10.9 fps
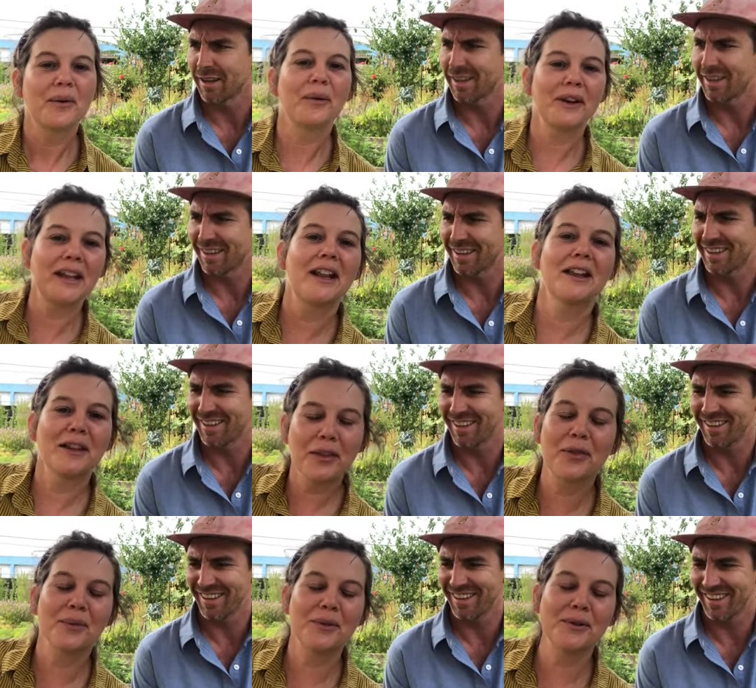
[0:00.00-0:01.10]
Speaker 1: we're getting
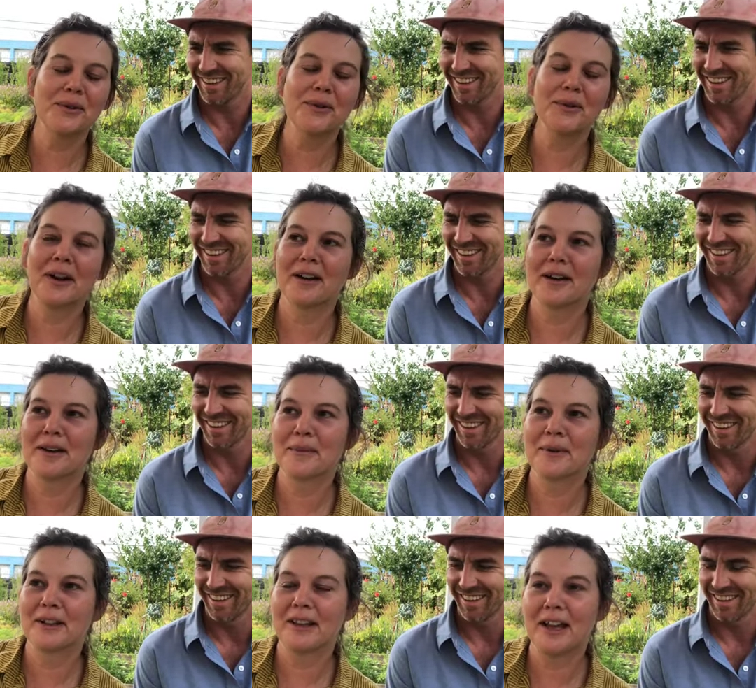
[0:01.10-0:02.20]
through um,
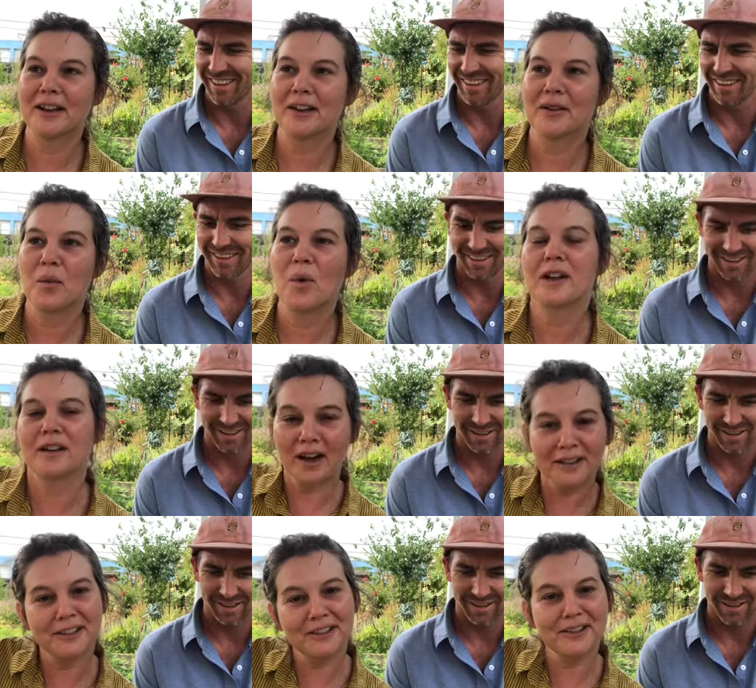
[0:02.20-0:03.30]
like what
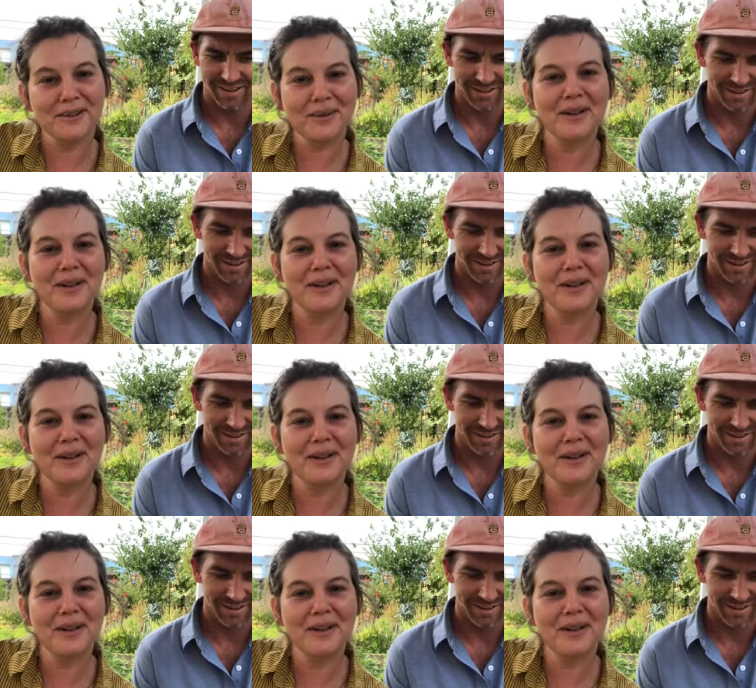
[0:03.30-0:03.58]
not to do,